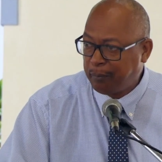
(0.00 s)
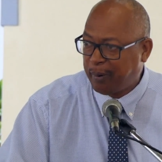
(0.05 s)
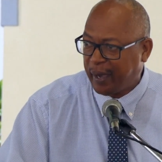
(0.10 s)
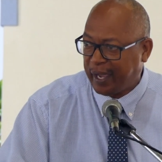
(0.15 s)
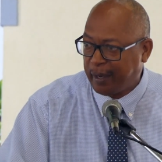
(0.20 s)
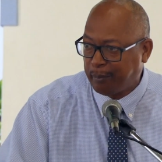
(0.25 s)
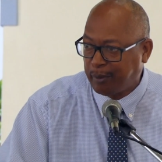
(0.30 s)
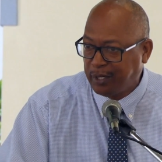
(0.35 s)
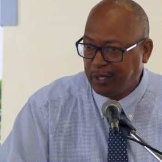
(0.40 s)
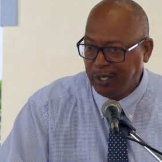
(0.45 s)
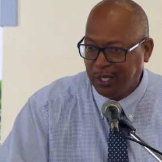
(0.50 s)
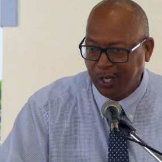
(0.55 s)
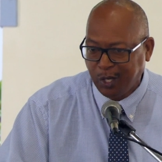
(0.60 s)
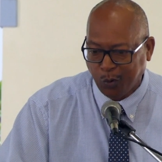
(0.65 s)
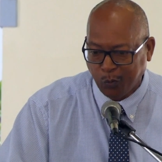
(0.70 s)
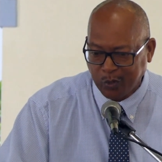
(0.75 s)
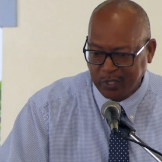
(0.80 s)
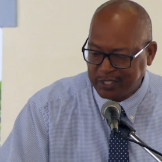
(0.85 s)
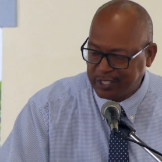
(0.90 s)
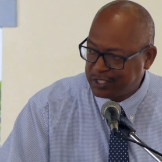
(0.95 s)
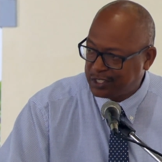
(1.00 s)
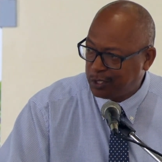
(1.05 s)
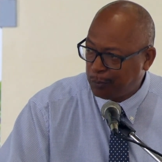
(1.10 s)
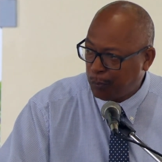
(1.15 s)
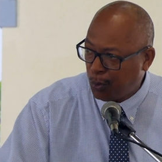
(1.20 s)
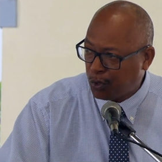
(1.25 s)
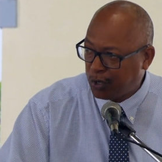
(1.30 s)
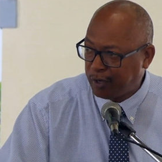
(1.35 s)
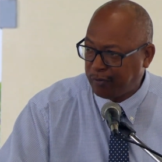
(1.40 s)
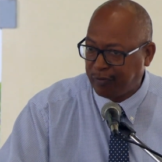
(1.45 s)
the Bible, which is the
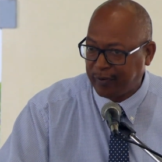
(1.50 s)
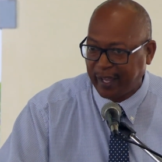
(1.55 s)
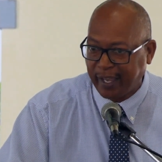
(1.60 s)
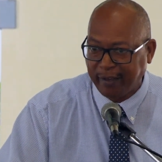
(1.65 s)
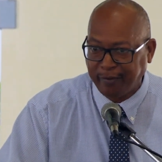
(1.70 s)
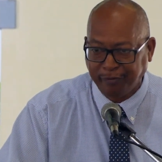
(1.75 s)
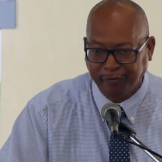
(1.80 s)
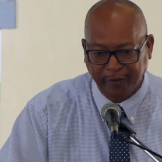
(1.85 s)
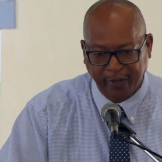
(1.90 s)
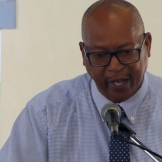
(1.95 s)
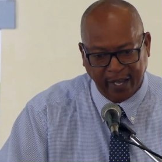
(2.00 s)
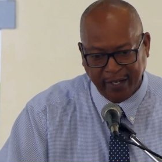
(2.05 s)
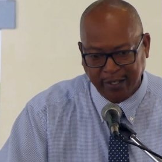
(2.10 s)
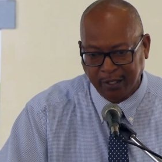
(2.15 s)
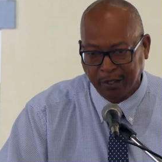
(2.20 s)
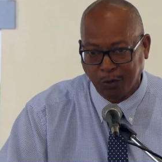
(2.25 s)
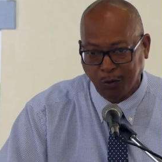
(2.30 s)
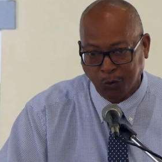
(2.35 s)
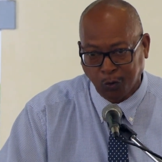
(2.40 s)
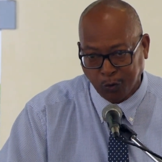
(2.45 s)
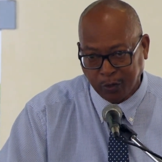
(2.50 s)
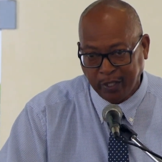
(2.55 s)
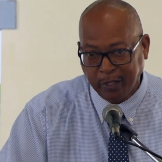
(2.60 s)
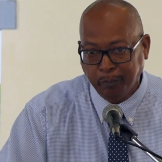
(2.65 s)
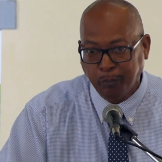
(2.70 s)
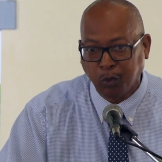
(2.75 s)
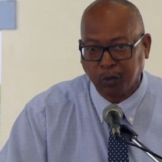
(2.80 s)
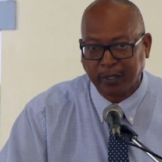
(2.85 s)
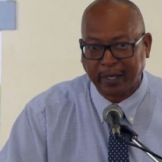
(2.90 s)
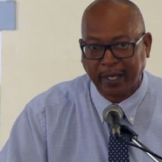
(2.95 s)
book of life and the only
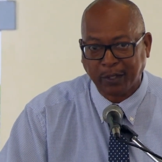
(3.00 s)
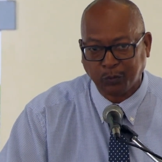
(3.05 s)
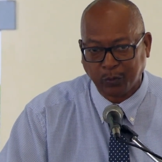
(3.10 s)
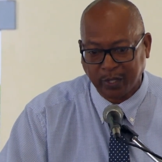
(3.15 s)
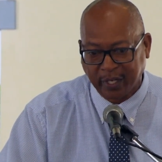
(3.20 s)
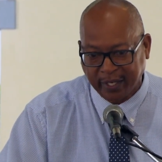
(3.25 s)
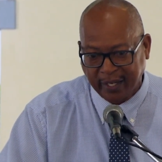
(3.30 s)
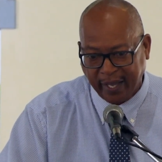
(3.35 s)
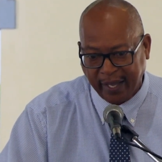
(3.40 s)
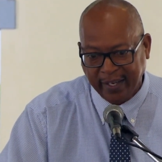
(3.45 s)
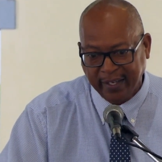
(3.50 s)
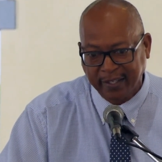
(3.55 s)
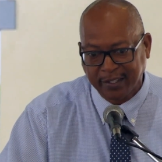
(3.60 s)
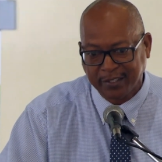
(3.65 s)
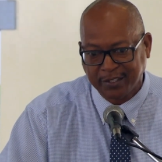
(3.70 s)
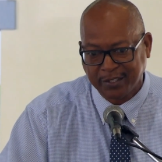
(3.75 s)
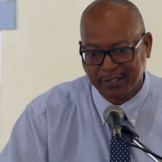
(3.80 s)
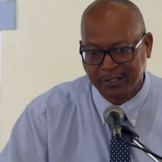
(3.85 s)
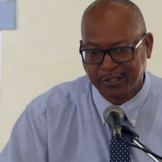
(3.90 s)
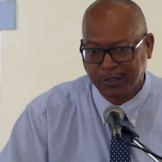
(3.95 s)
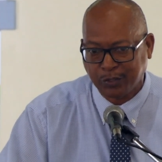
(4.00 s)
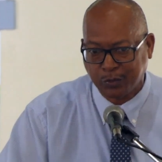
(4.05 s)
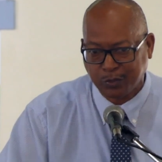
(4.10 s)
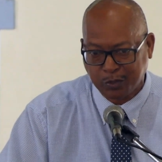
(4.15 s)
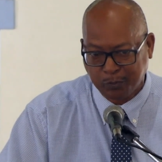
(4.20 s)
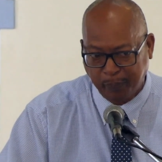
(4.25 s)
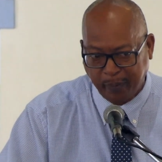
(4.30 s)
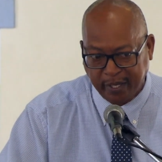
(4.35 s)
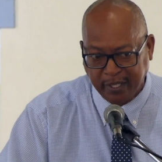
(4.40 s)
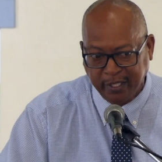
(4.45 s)
book that will guide us to
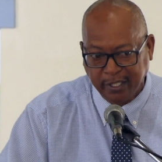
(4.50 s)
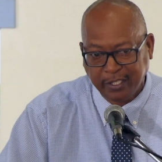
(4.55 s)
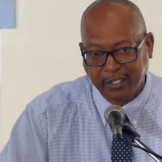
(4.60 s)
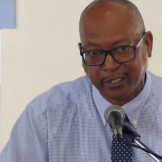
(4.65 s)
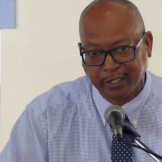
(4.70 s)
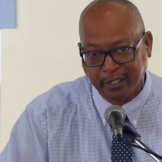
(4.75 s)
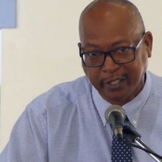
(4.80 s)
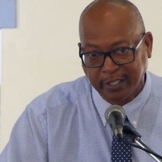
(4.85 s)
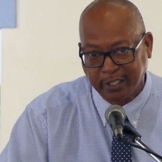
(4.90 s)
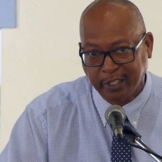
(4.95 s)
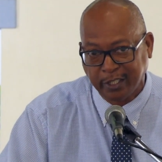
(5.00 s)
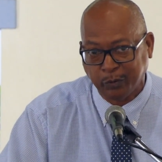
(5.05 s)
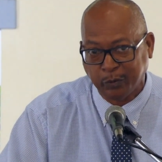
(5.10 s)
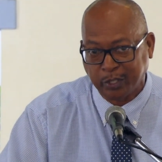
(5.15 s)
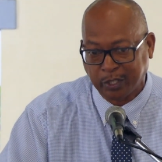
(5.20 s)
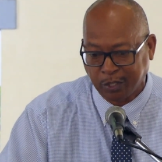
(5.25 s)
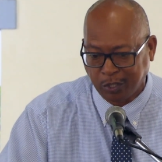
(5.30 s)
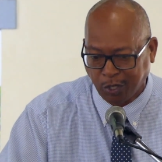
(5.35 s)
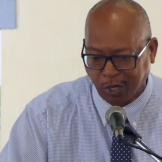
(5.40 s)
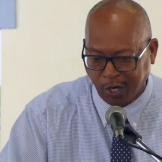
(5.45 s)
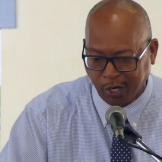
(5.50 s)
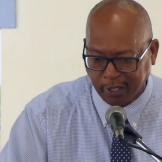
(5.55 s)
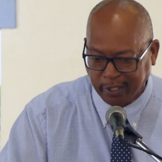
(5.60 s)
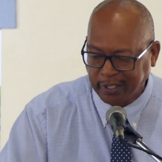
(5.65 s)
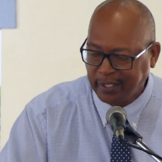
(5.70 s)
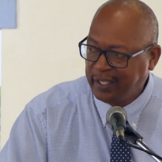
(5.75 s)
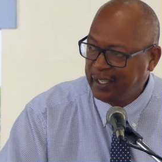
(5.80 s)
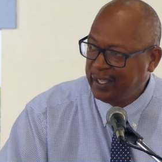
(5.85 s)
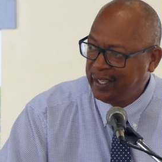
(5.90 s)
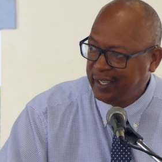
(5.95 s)
spend eternity with God